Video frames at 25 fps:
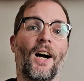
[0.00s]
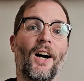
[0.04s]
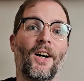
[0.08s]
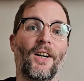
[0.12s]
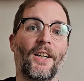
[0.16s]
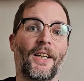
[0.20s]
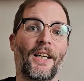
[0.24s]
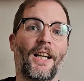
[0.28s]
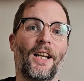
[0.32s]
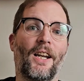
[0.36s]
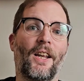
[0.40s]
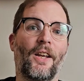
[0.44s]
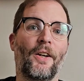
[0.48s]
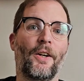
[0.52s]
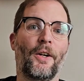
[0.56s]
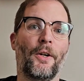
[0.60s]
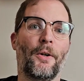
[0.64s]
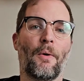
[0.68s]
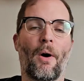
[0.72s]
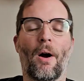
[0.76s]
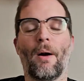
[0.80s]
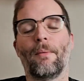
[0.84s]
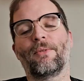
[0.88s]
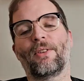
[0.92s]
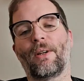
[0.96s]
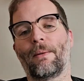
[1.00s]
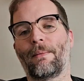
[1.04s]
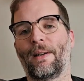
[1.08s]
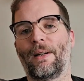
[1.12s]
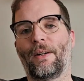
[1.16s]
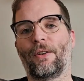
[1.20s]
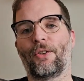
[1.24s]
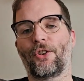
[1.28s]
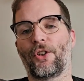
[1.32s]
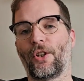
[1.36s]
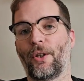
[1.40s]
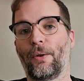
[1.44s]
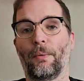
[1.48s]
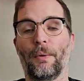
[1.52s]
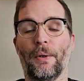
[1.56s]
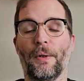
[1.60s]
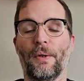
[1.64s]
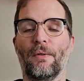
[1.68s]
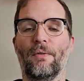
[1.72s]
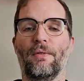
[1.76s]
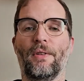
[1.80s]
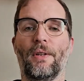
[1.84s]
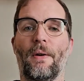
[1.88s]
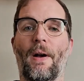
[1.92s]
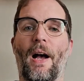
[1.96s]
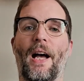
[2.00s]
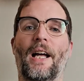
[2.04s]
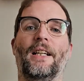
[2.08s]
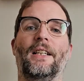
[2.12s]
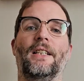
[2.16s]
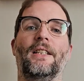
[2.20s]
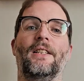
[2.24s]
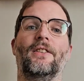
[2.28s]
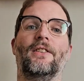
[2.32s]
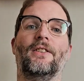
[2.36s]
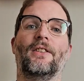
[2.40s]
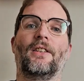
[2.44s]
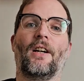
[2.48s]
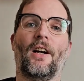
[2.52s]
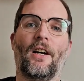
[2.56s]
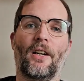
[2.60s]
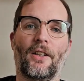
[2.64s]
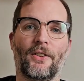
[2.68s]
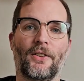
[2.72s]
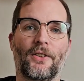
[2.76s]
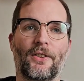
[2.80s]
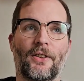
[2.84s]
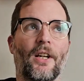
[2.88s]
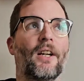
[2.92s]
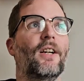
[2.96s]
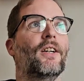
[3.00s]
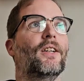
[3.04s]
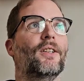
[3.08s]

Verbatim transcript: Hi, hello, I'm Sam Harrison. I read, review and discuss